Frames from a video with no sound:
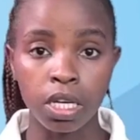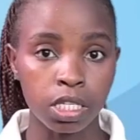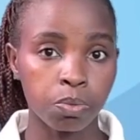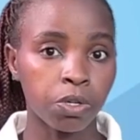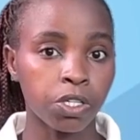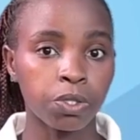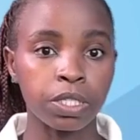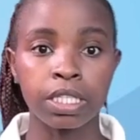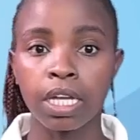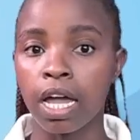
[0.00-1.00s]

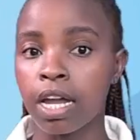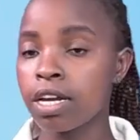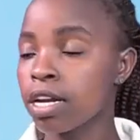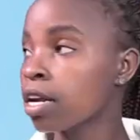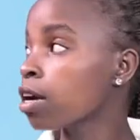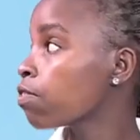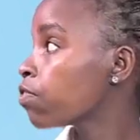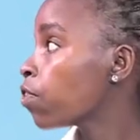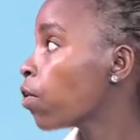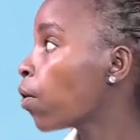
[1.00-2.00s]
expressions are
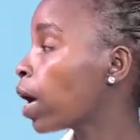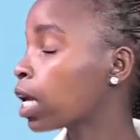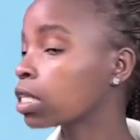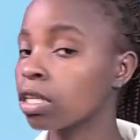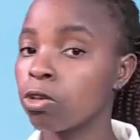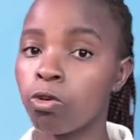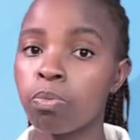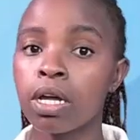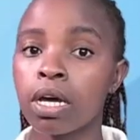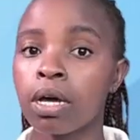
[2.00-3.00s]
4x
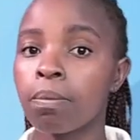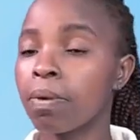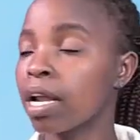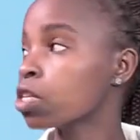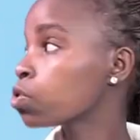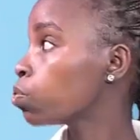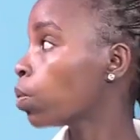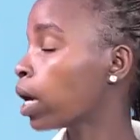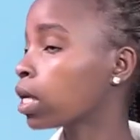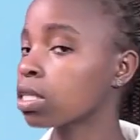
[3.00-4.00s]
cubed plus
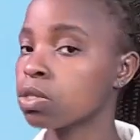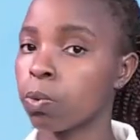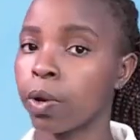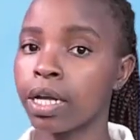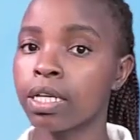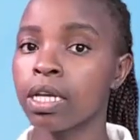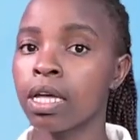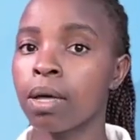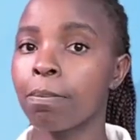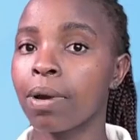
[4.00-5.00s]
2x squared
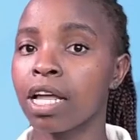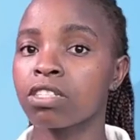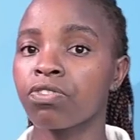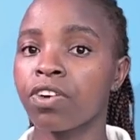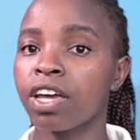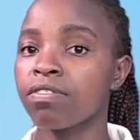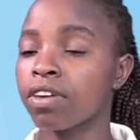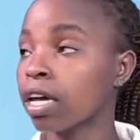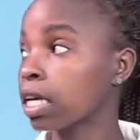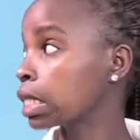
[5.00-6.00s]
plus
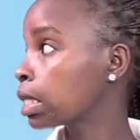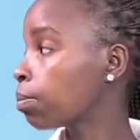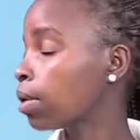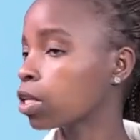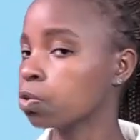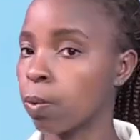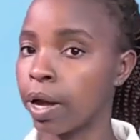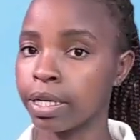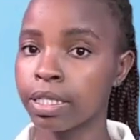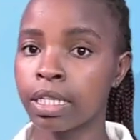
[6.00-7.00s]
5x plus
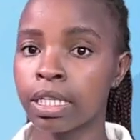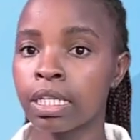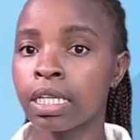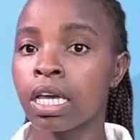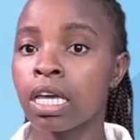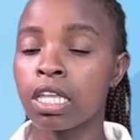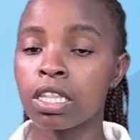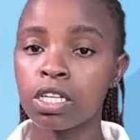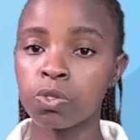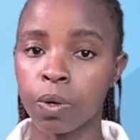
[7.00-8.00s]
1. In
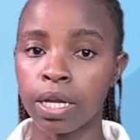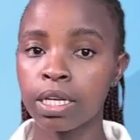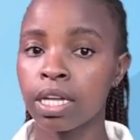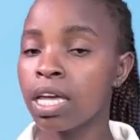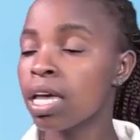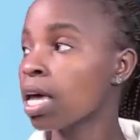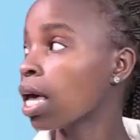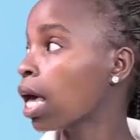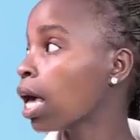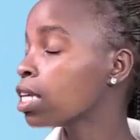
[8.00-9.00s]
this one,
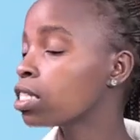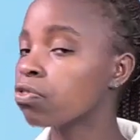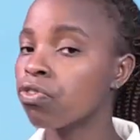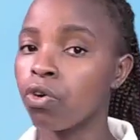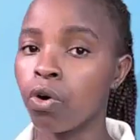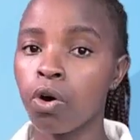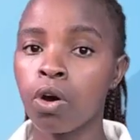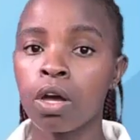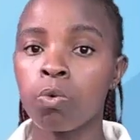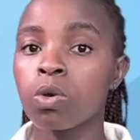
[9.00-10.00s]
a is 4,
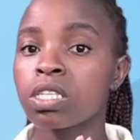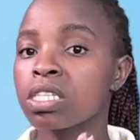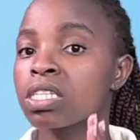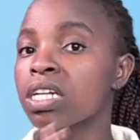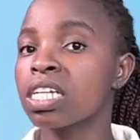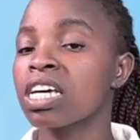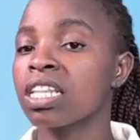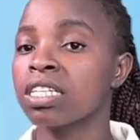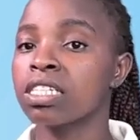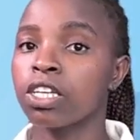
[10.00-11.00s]
which is greater
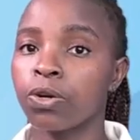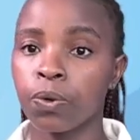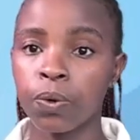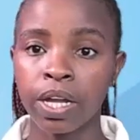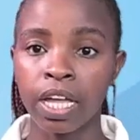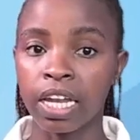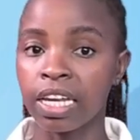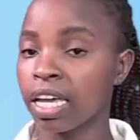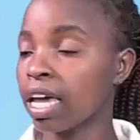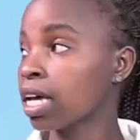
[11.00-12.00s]
than 0, and
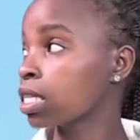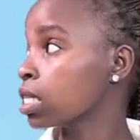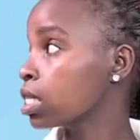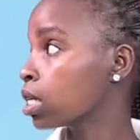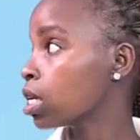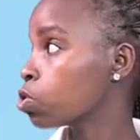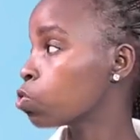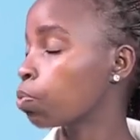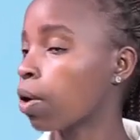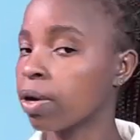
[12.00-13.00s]
x is raised
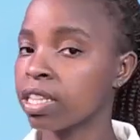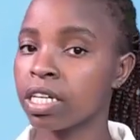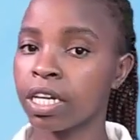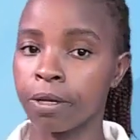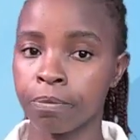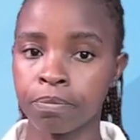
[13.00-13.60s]
to power 3.